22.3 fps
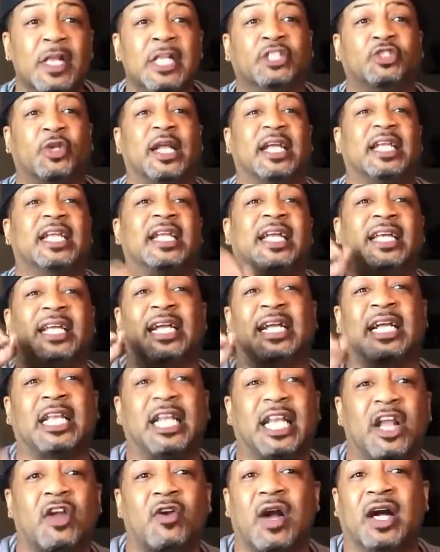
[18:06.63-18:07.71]
so they can get a
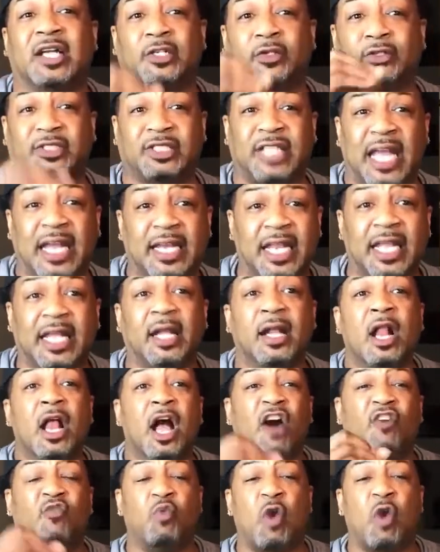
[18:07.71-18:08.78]
clear understanding
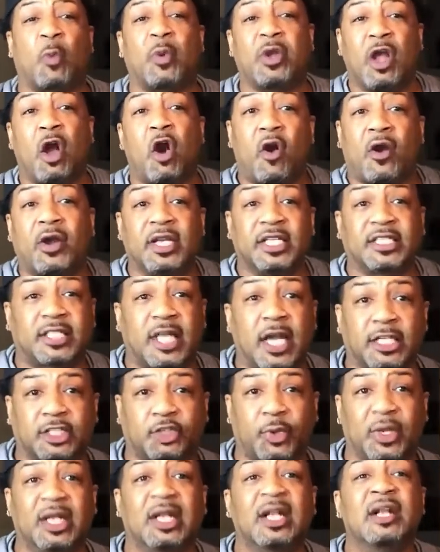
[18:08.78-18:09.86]
of where we are in this
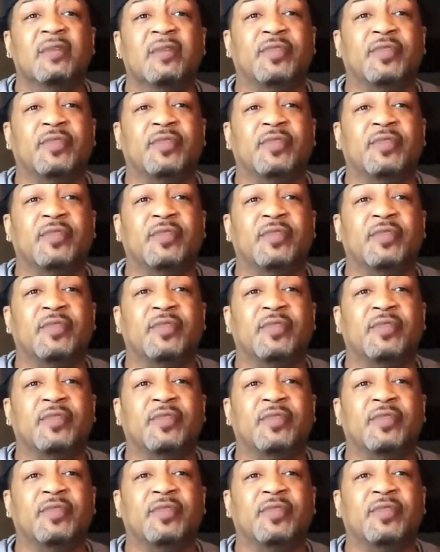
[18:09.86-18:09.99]
country.